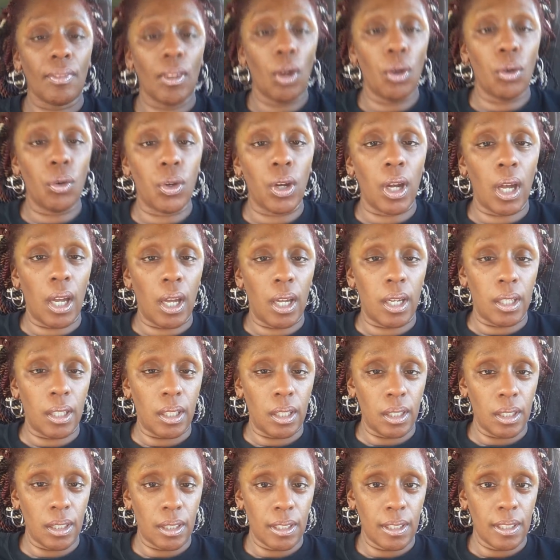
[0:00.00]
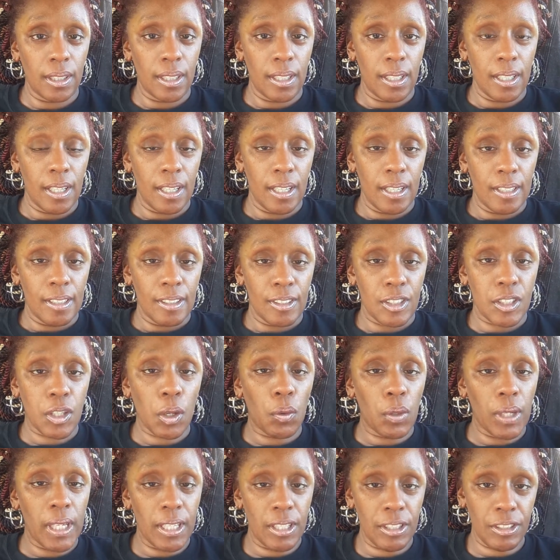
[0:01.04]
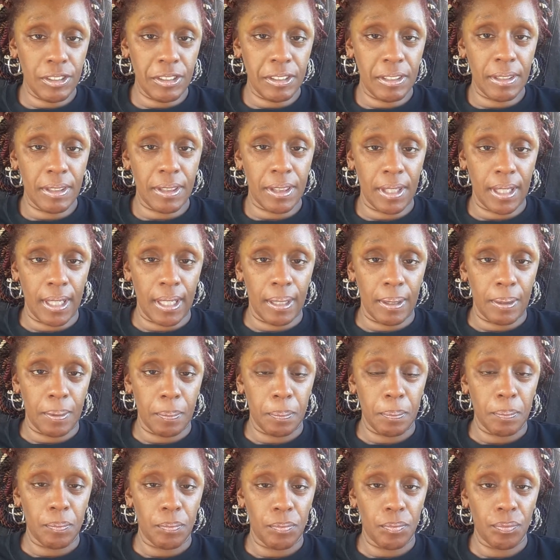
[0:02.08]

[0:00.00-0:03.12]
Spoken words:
Okay. So here's the thing.